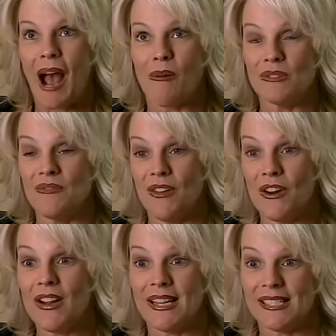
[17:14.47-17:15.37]
I was
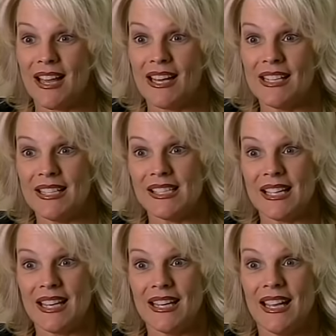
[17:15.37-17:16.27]
very excited to
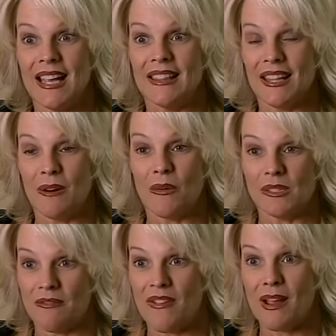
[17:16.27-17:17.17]
see that it
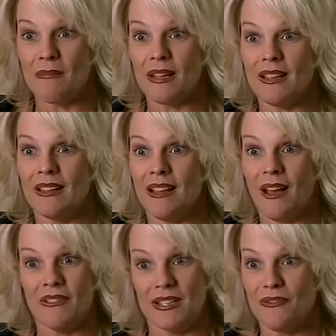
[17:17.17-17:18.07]
was a family
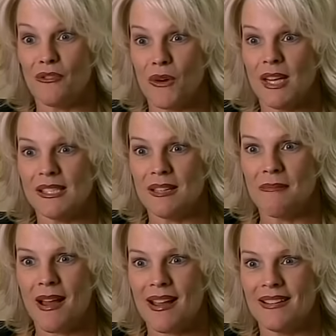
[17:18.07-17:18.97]
of a different race
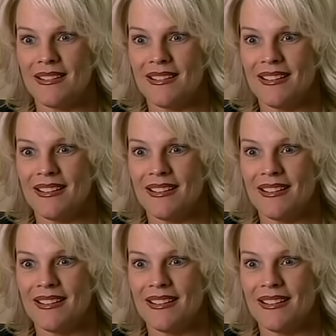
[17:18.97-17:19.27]
than mine.